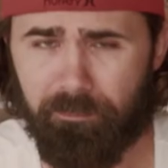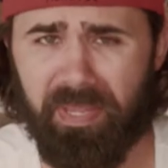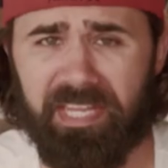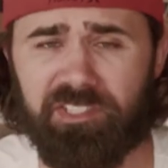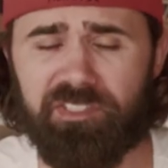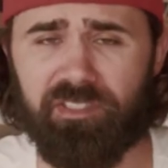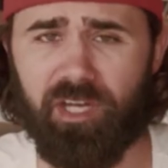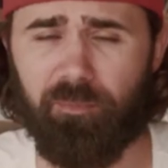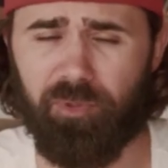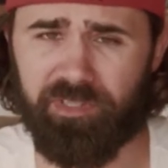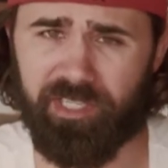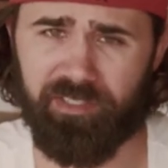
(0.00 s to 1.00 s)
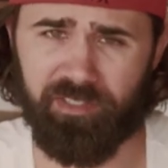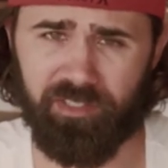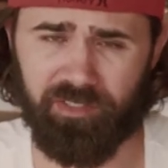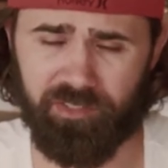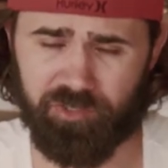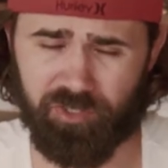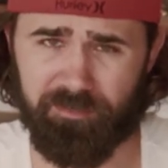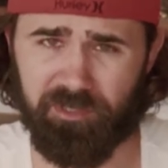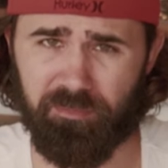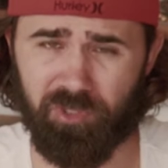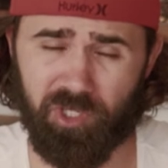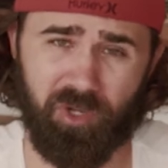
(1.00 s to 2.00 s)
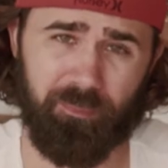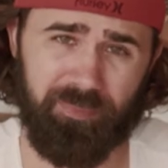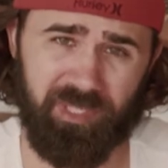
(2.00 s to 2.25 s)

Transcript: Bait, I'll put that in the description below,